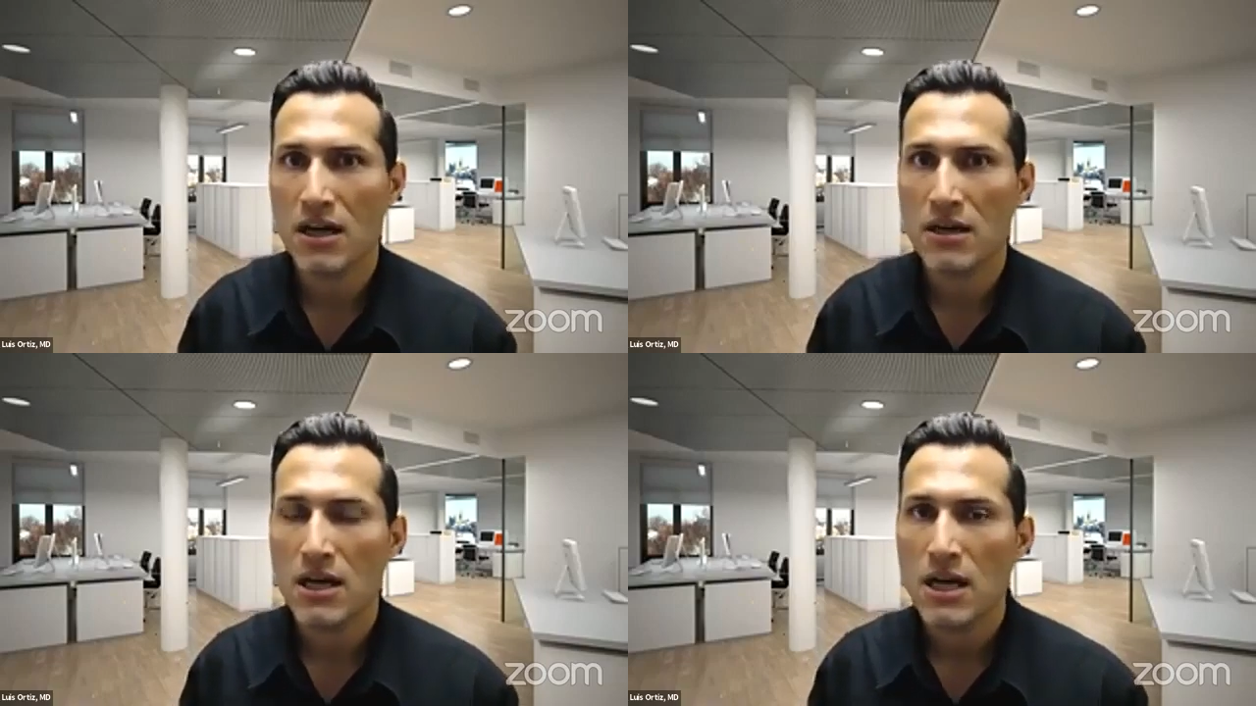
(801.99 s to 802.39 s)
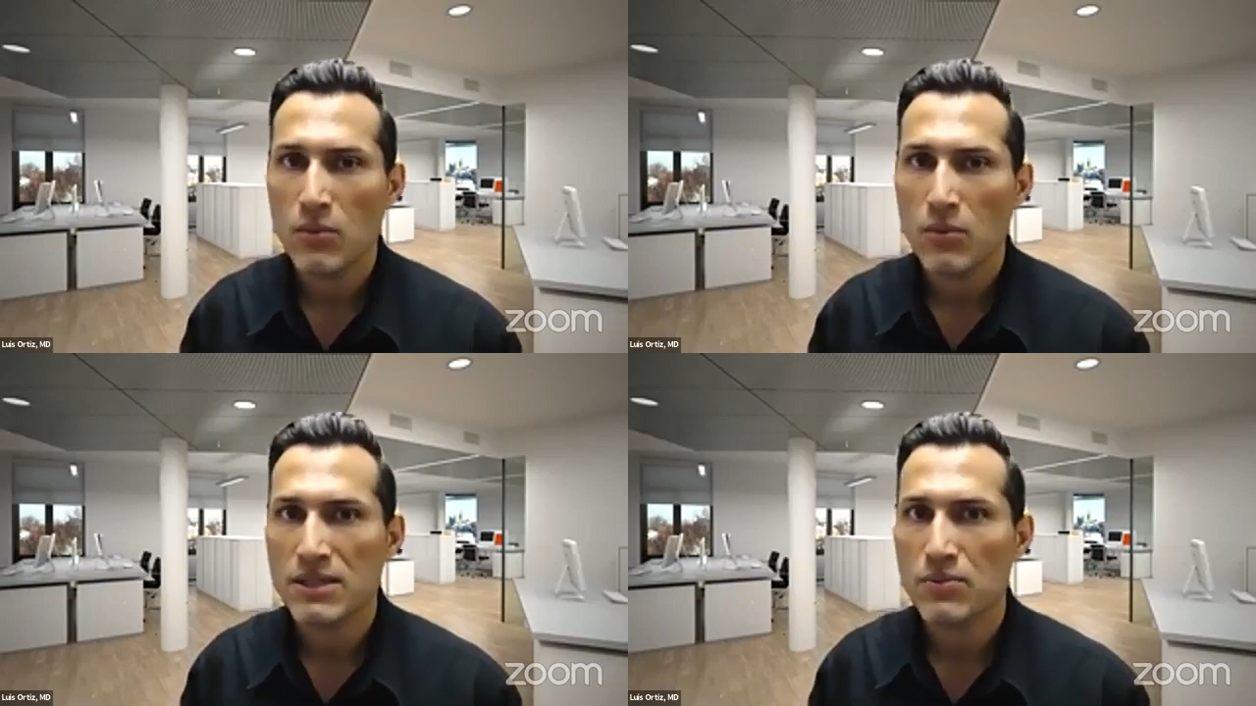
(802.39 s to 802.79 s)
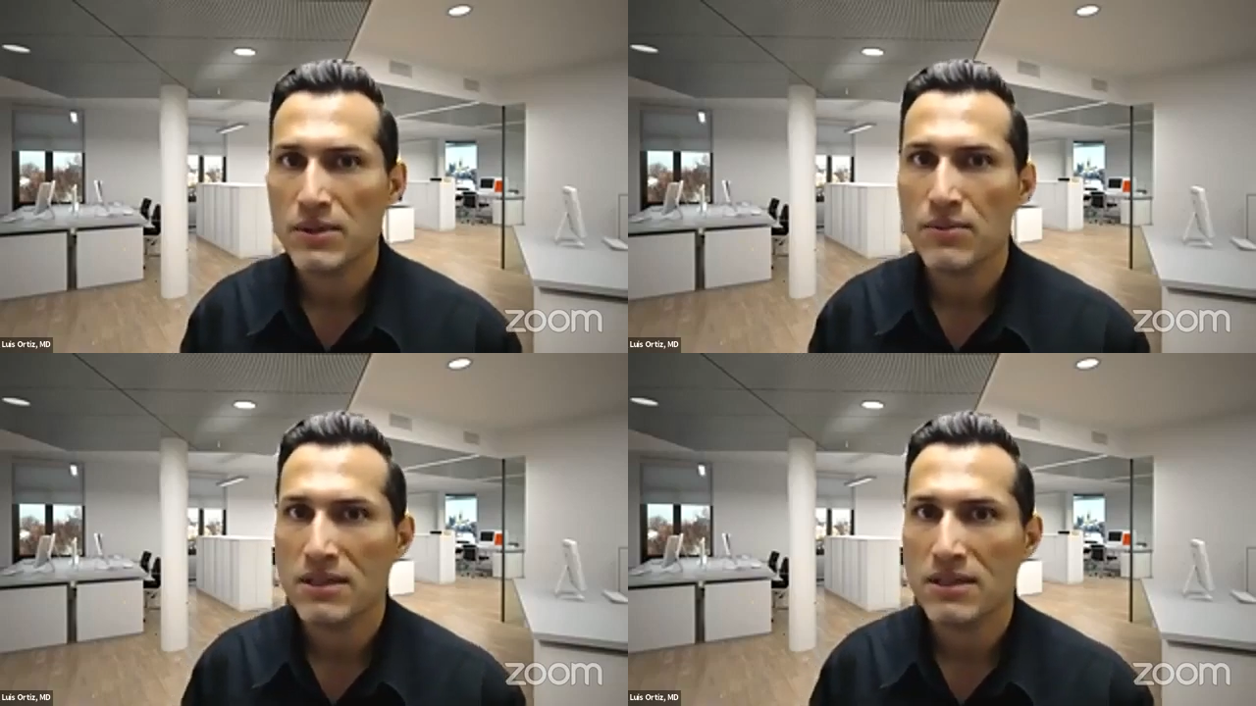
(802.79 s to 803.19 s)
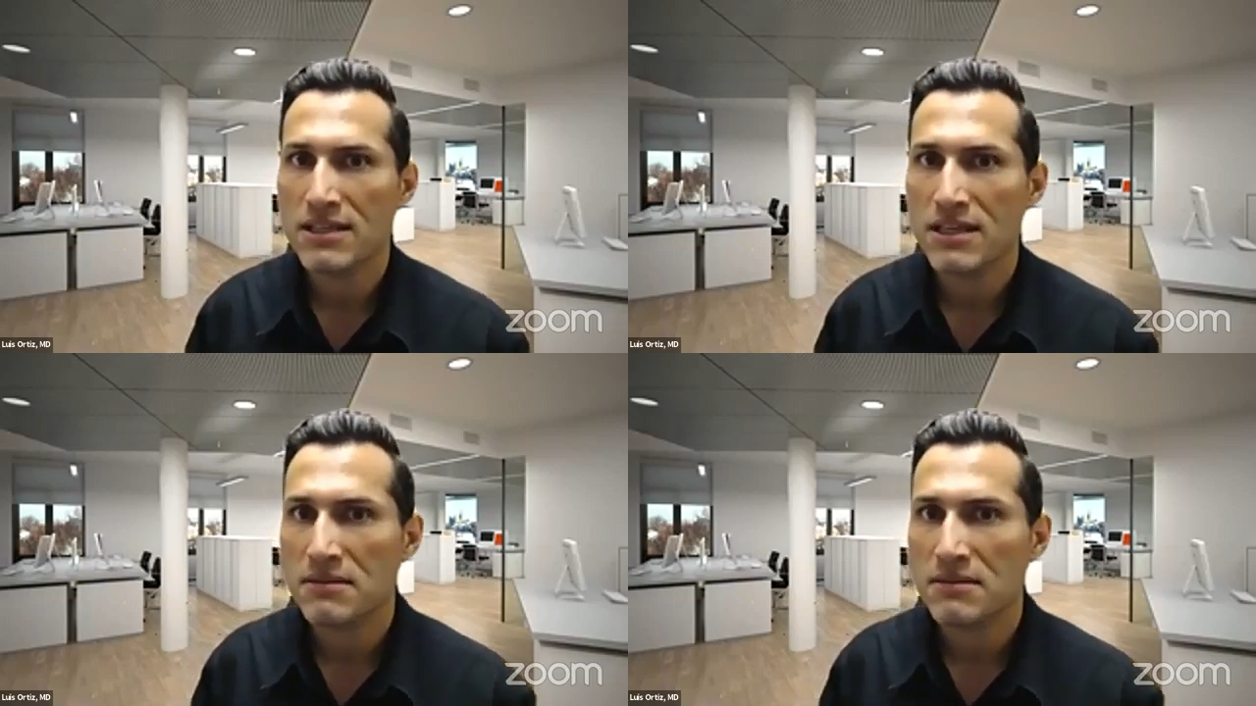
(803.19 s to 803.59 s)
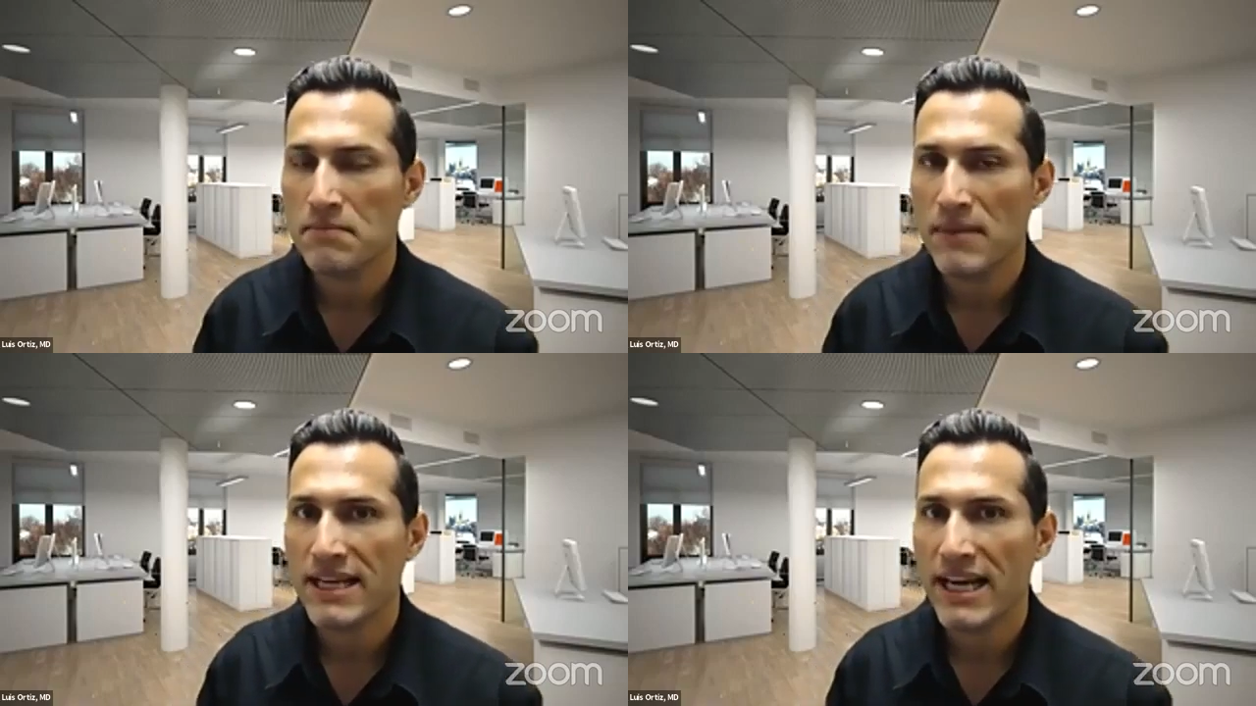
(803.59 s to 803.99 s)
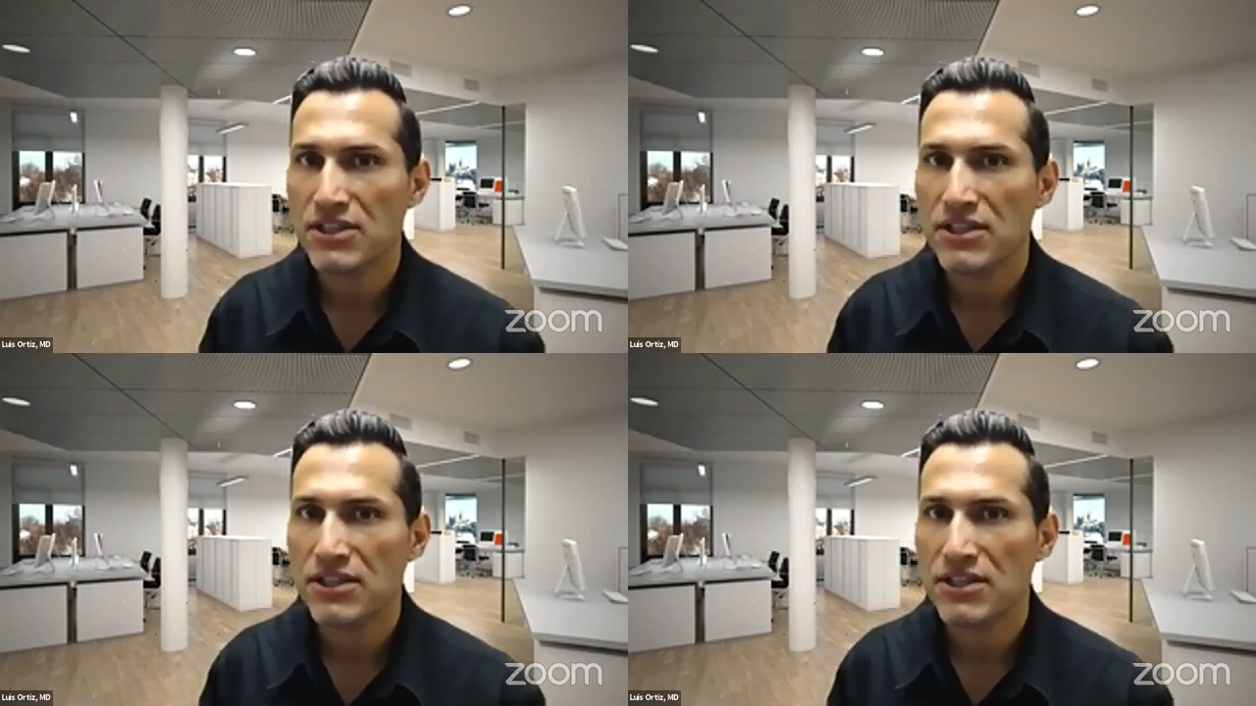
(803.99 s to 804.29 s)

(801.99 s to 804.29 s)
which we will discuss medications.